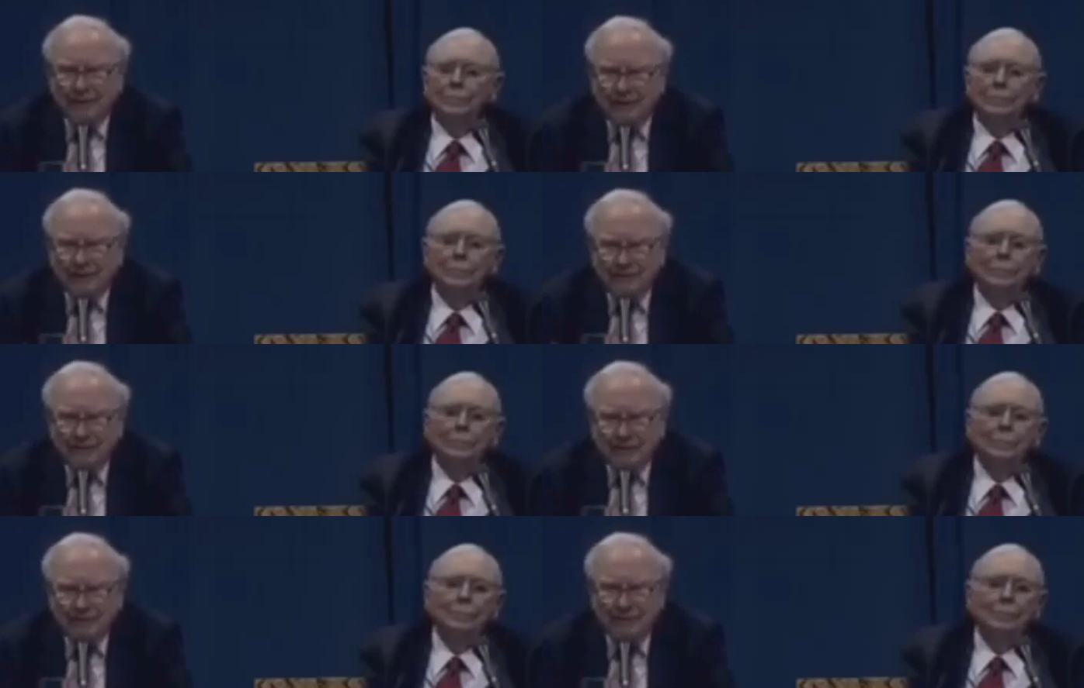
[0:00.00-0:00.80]
Speaker 1: They came to
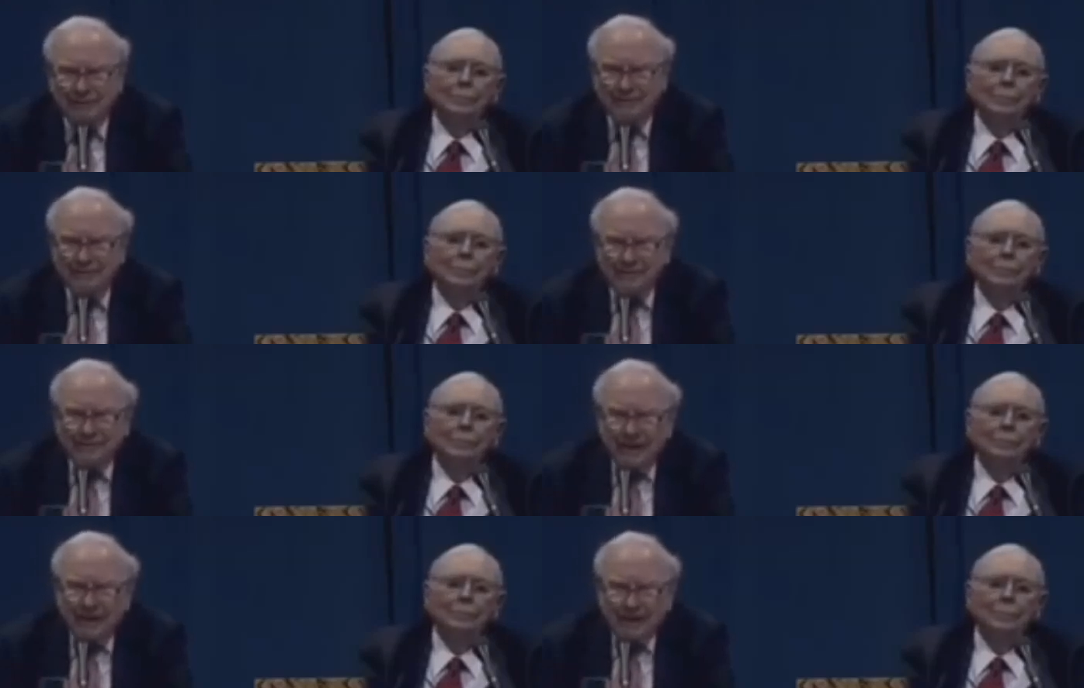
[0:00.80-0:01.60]
see me,
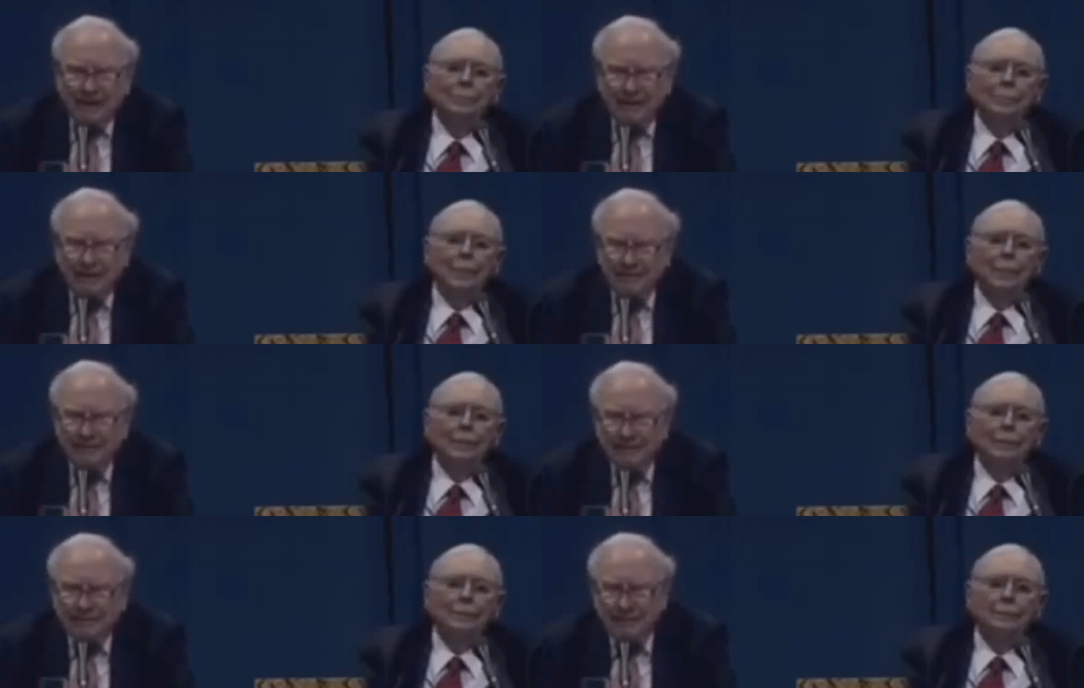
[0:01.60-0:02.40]
and they
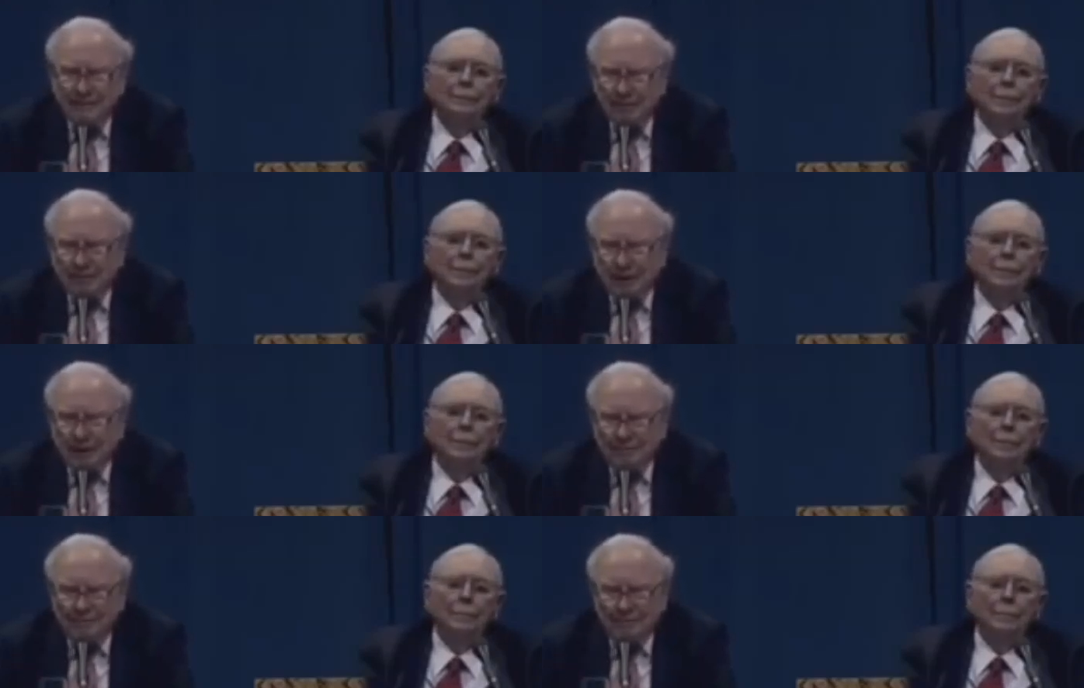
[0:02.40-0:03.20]
a little bit
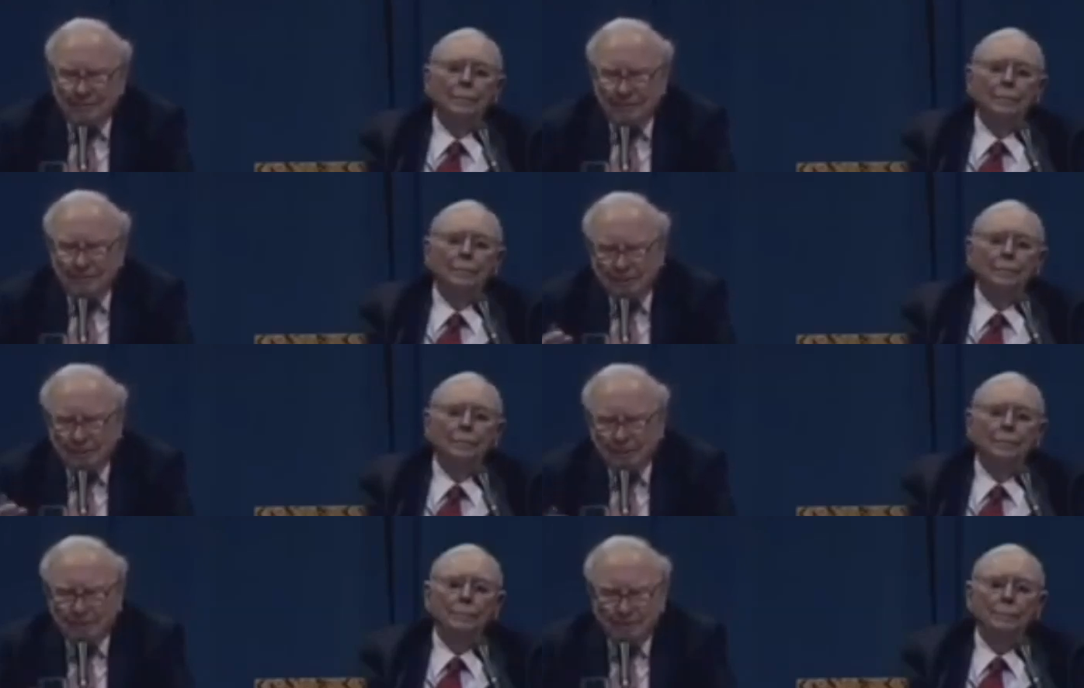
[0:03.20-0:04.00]
after uh, the
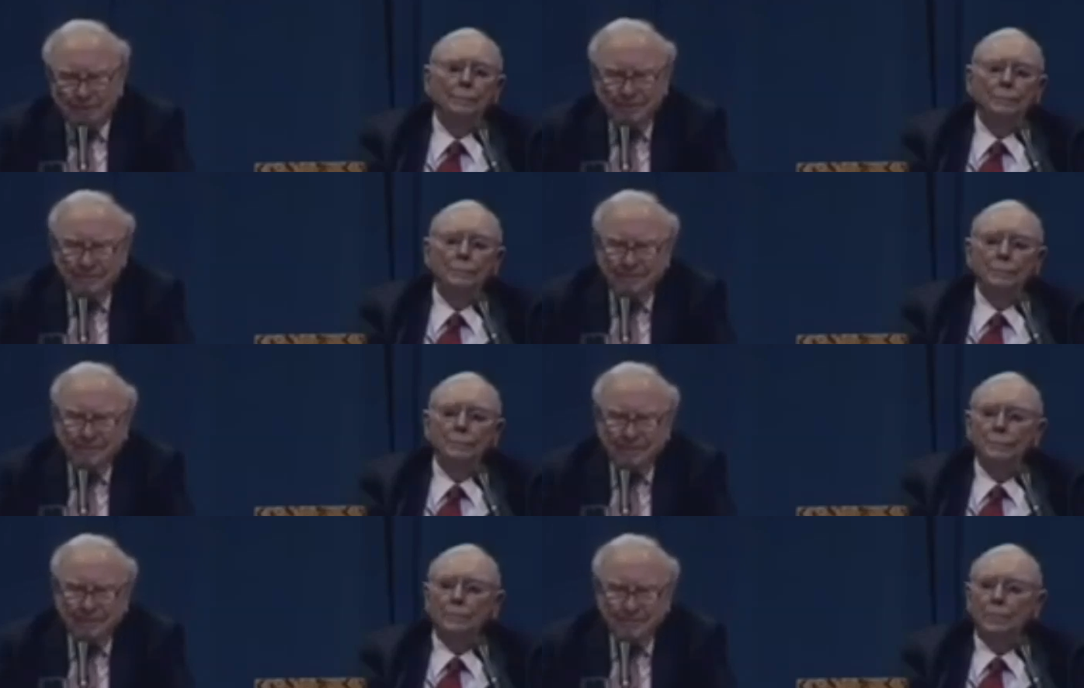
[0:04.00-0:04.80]
original one
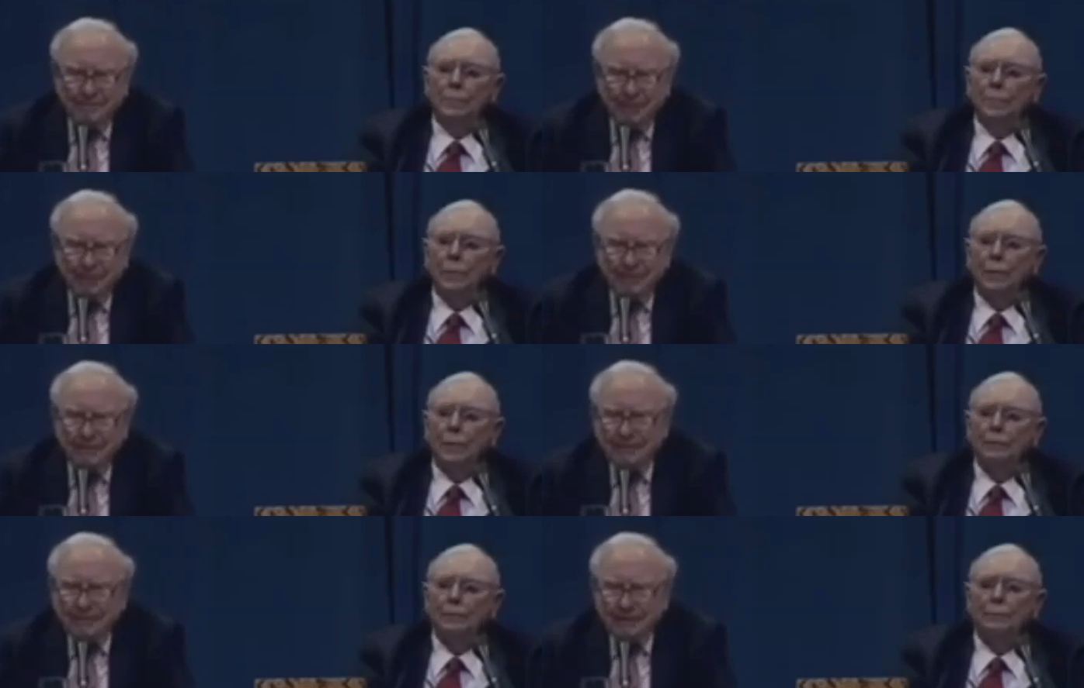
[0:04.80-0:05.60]
when they went public,
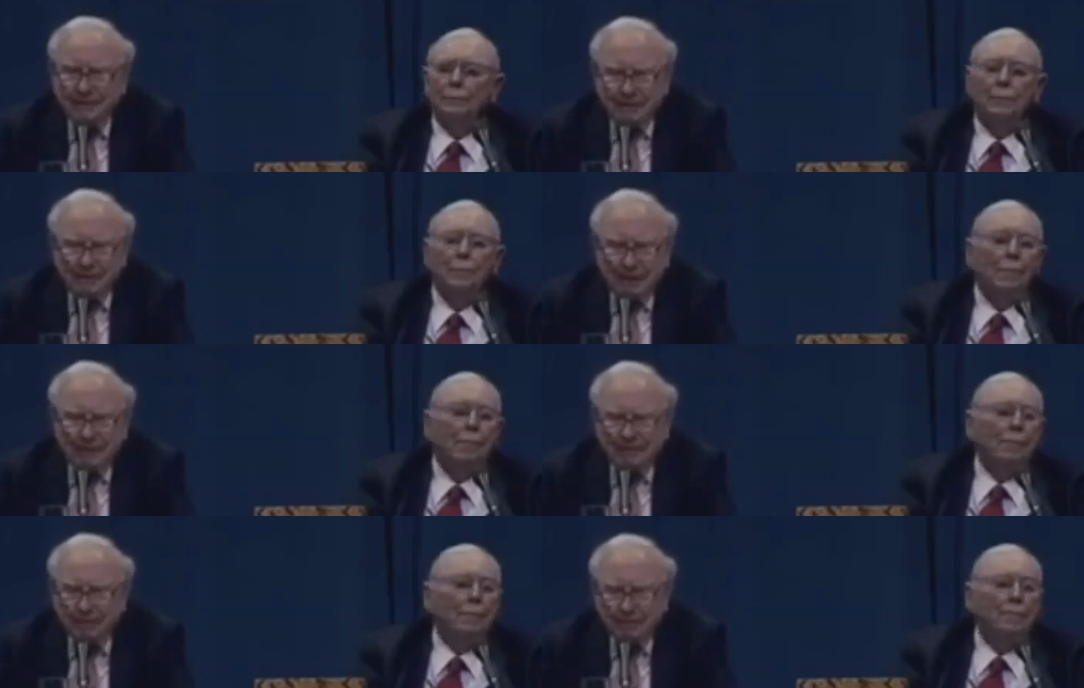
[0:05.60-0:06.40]
a little bit
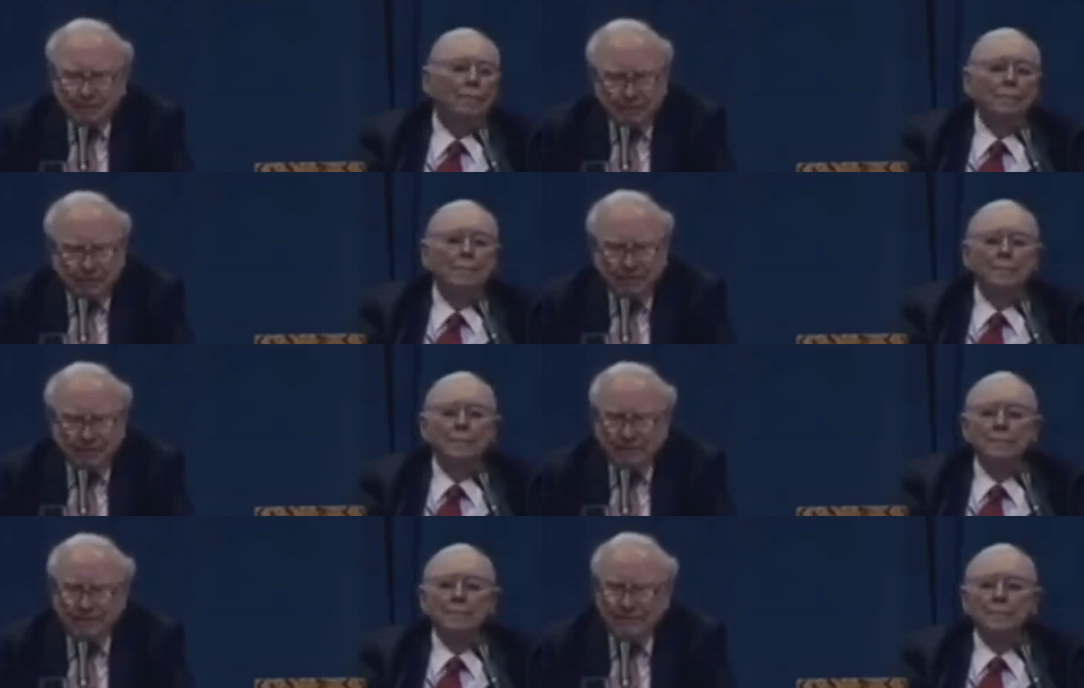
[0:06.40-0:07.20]
after Berkshire
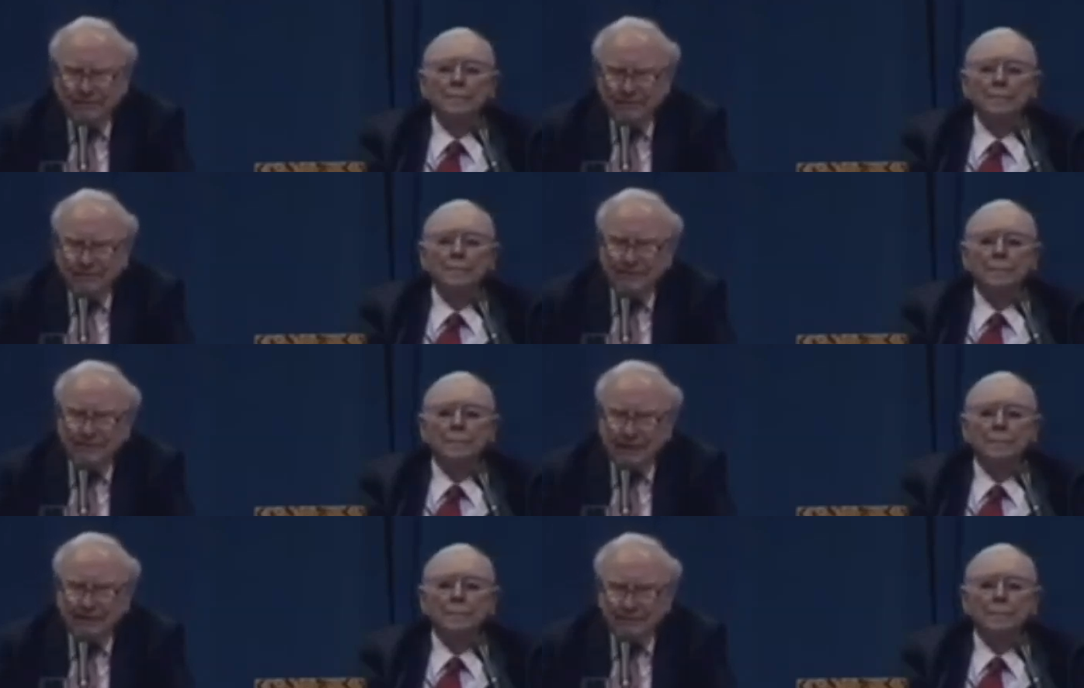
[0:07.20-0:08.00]
even. And so
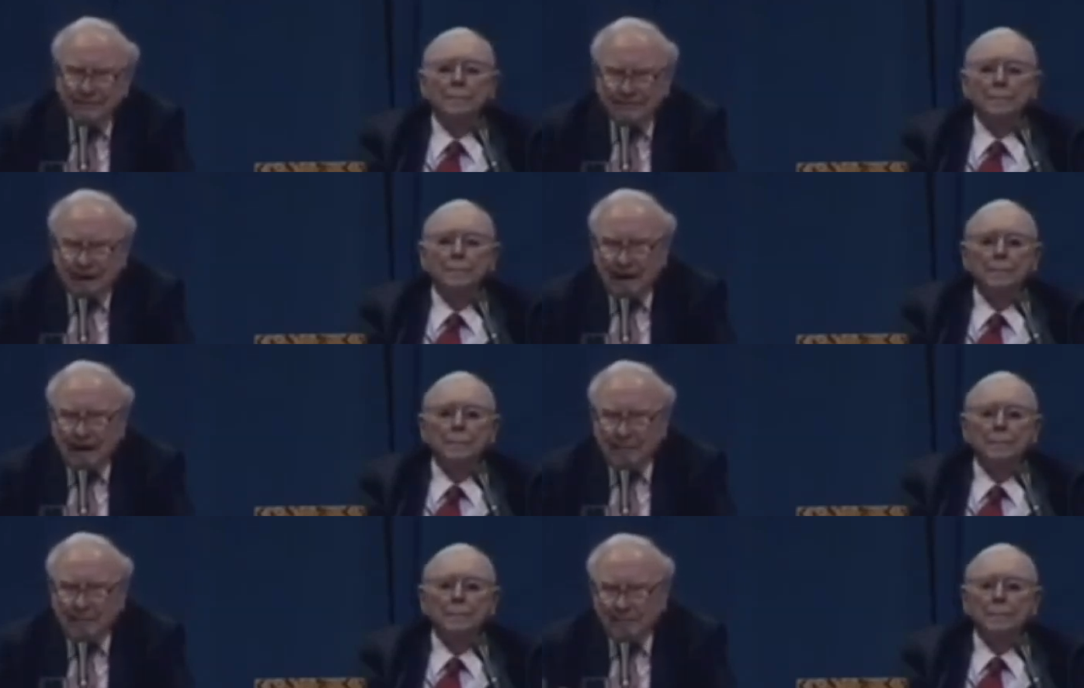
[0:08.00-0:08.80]
I, I
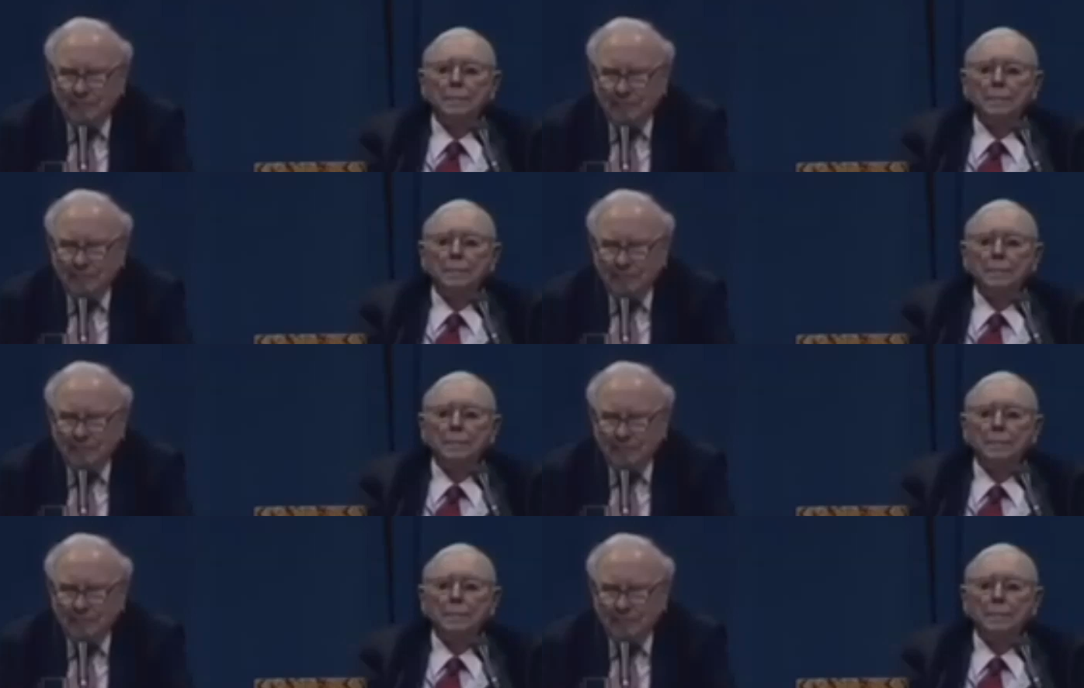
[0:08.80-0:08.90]
had